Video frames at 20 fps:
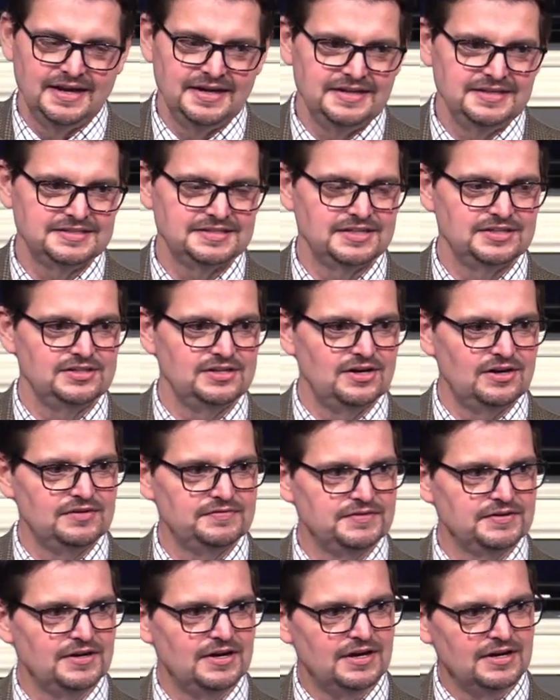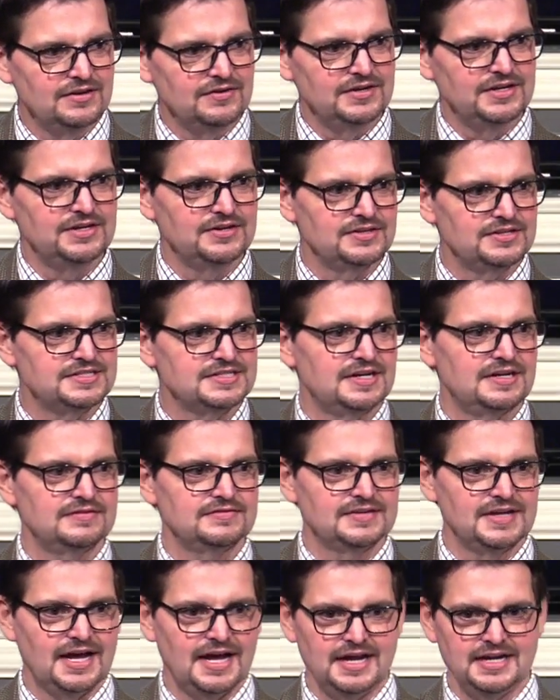And he said, You know, if you're hungry, you're the Son
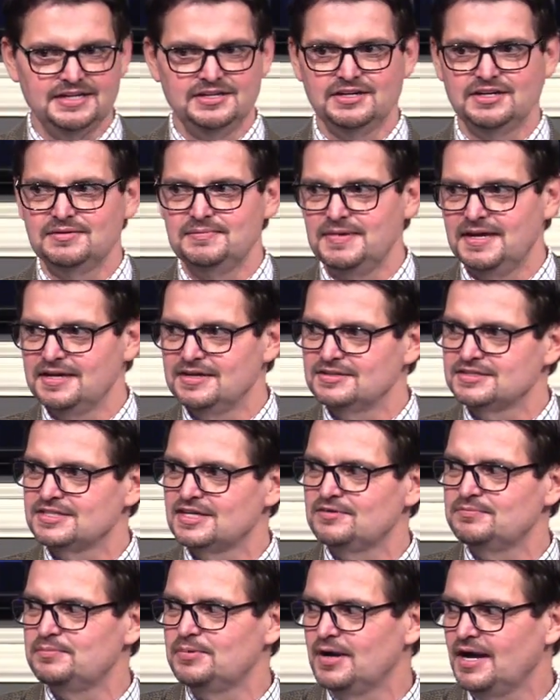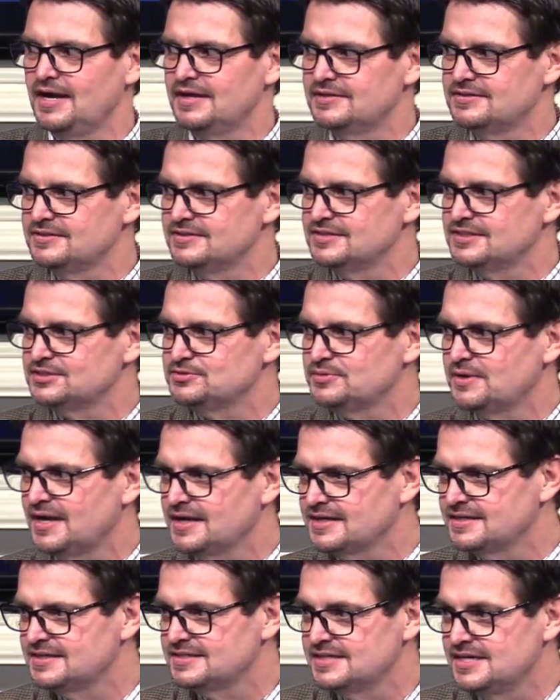of God, you can make yourself bread. Turn this
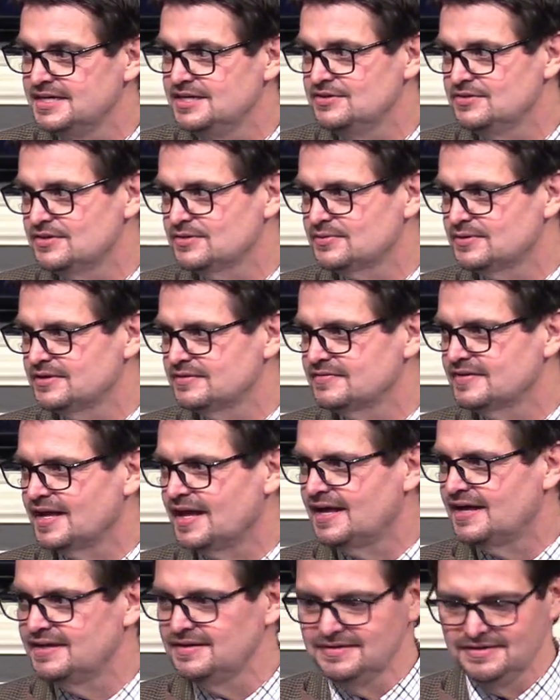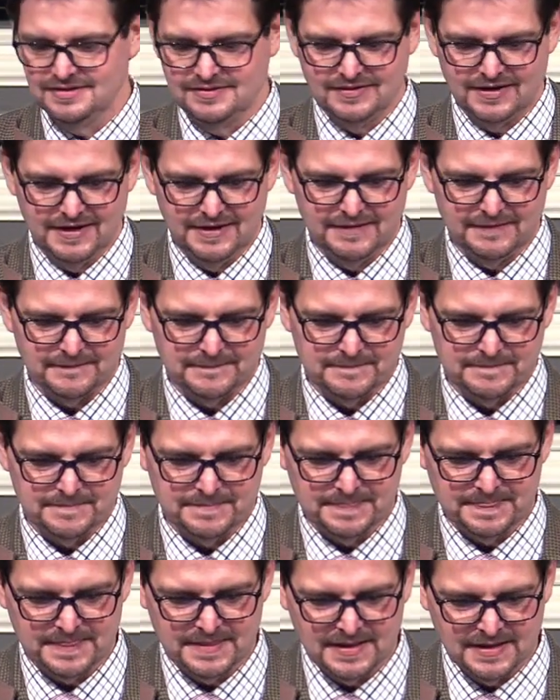rock and He knew the Word of God, right?
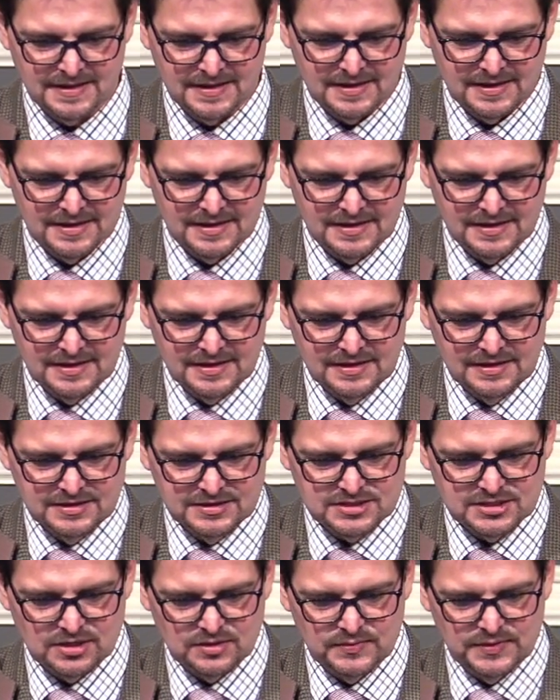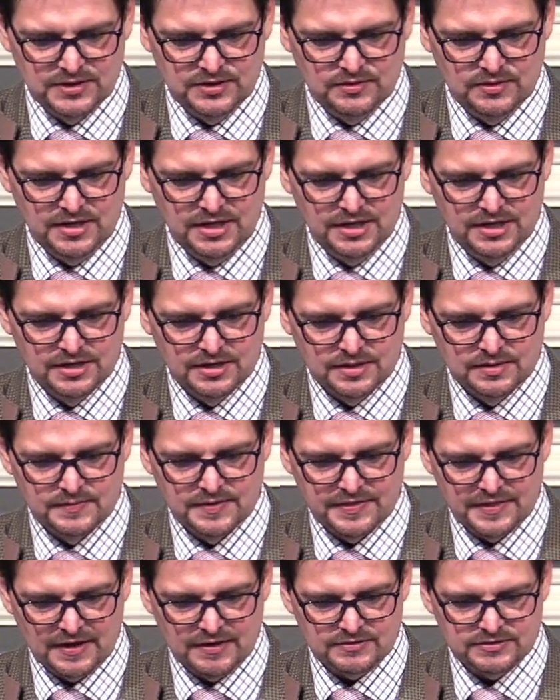So when you hear
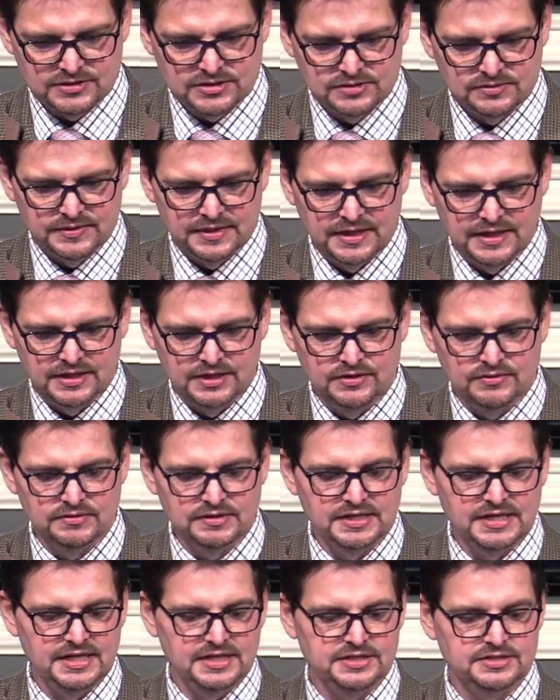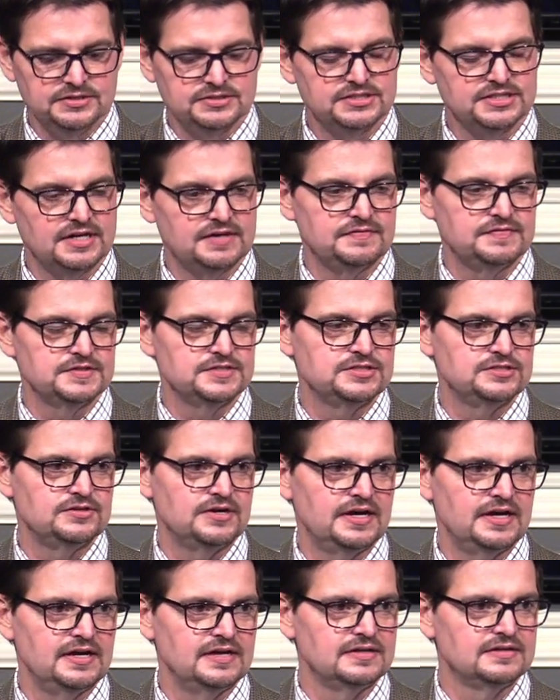without doing, you lead yourself
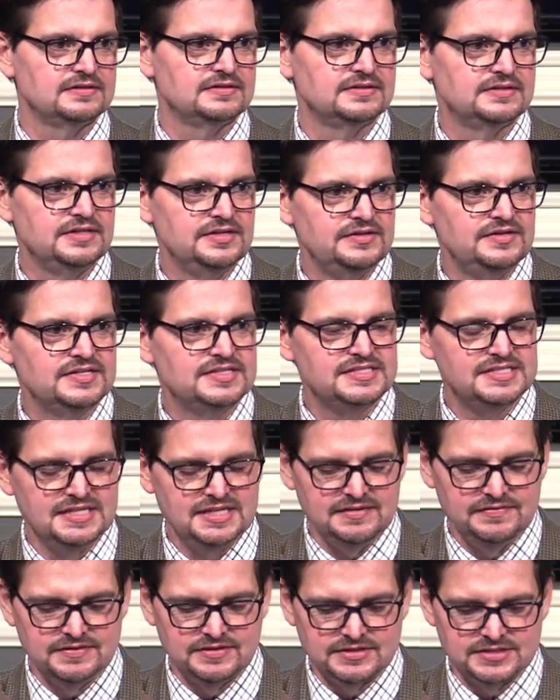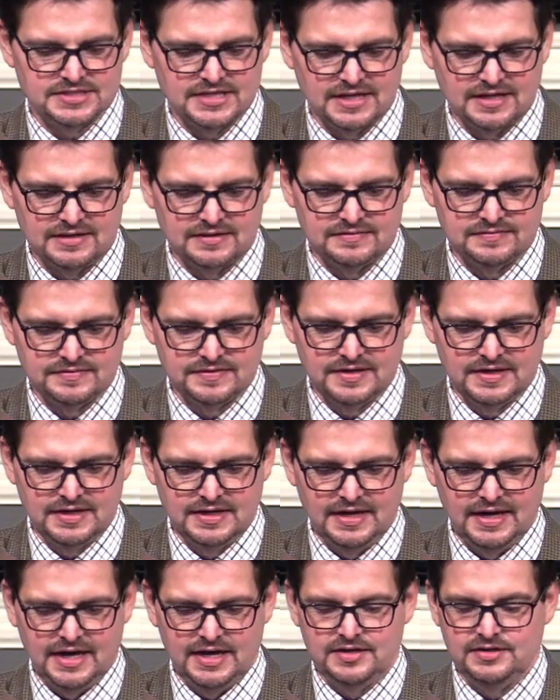astray. You deceive yourself
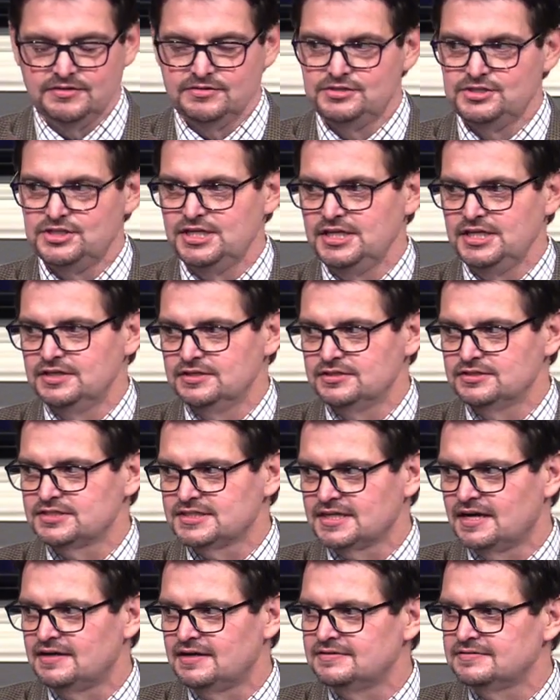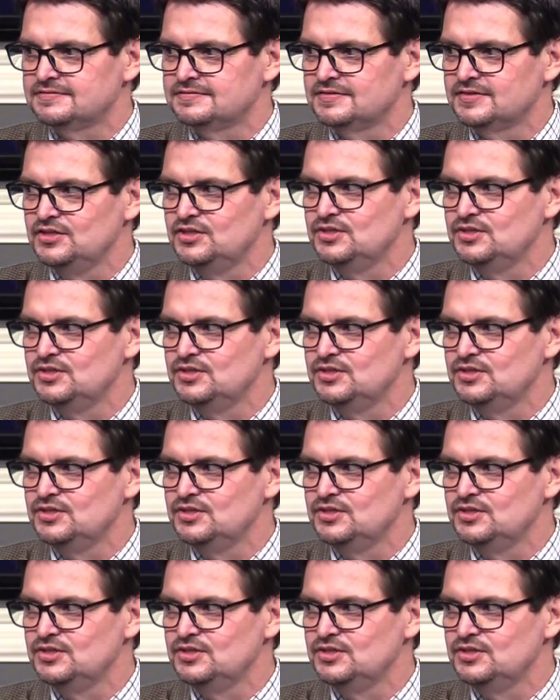and you cheat yourself.